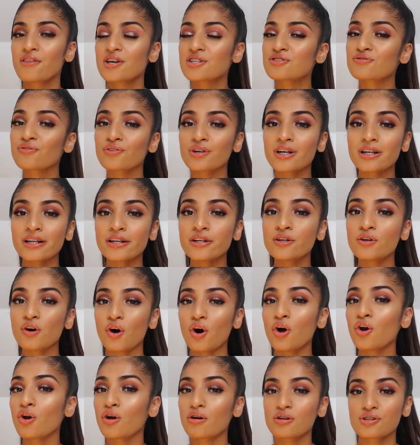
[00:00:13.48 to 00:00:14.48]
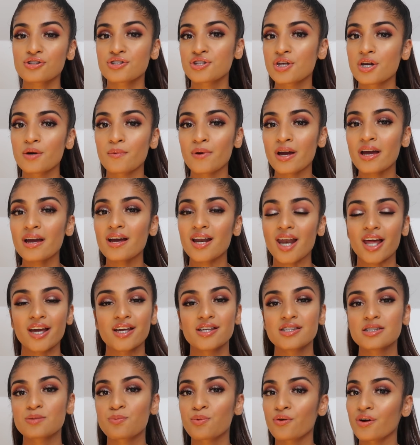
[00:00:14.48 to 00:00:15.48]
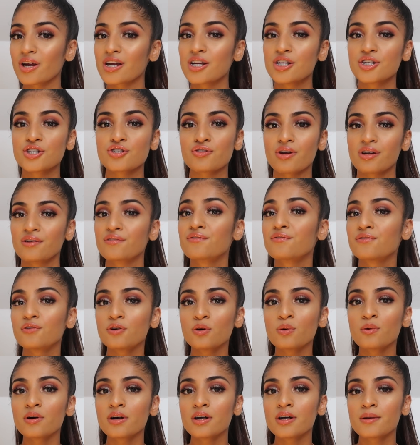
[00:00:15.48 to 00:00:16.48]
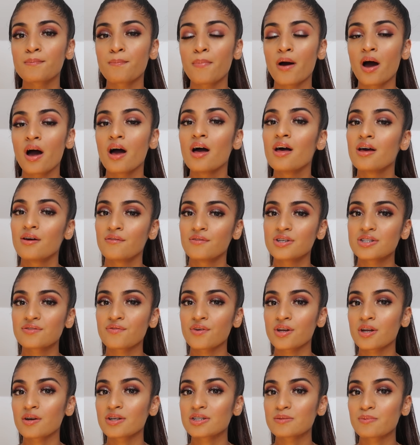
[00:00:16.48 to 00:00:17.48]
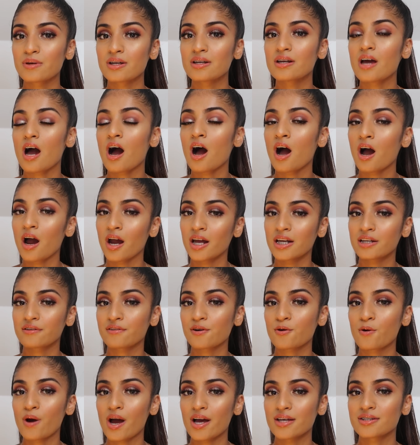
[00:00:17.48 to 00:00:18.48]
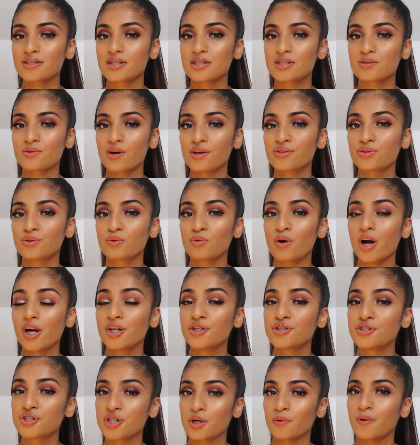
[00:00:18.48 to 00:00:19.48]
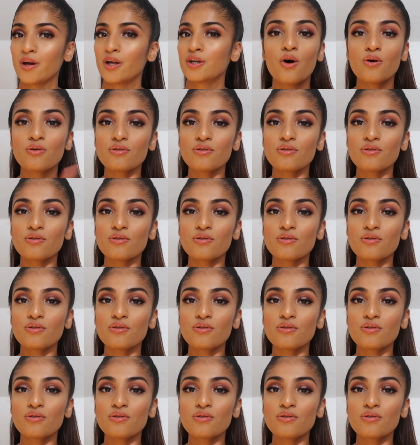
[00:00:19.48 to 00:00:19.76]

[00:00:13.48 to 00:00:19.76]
There's really not a lot to it, like it's pretty straightforward, but this video has been highly requested, so I thought I'd do it.